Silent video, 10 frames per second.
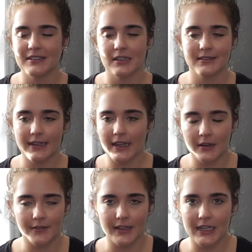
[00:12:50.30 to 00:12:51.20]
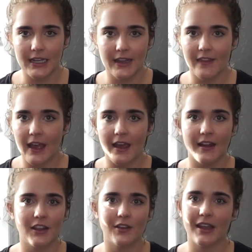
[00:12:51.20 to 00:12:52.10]
So I was like, I don't really need
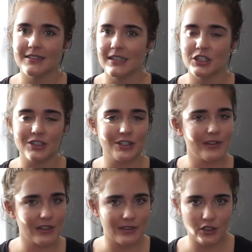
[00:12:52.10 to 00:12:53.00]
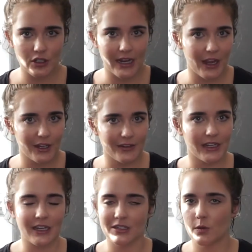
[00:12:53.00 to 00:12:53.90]
that. You guys can just do the surgery how you
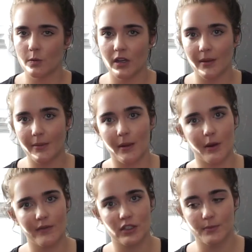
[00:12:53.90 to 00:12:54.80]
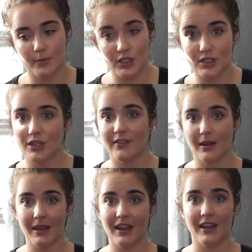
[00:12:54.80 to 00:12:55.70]
need. Don't worry about
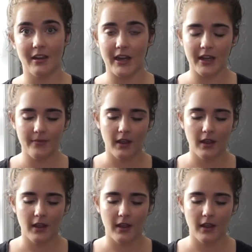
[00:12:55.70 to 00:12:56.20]
preserving my hearing.